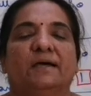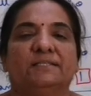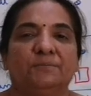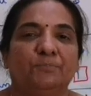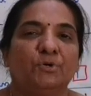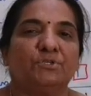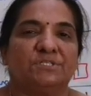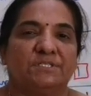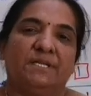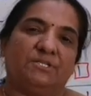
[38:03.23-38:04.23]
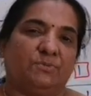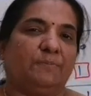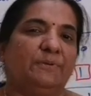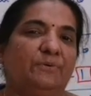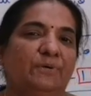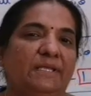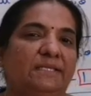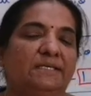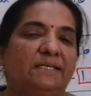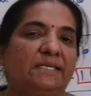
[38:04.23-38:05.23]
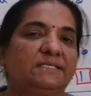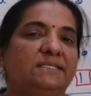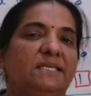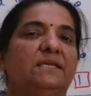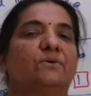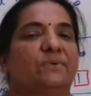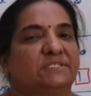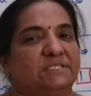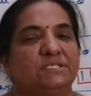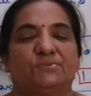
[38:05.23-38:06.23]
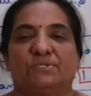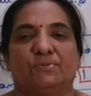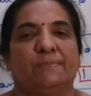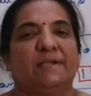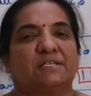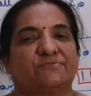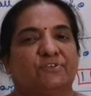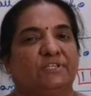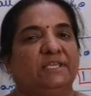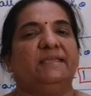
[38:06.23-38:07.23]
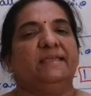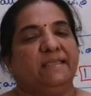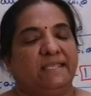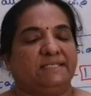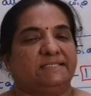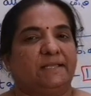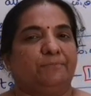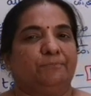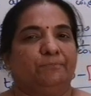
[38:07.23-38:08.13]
other books, it will be only the easy questions which will be asked for the exam.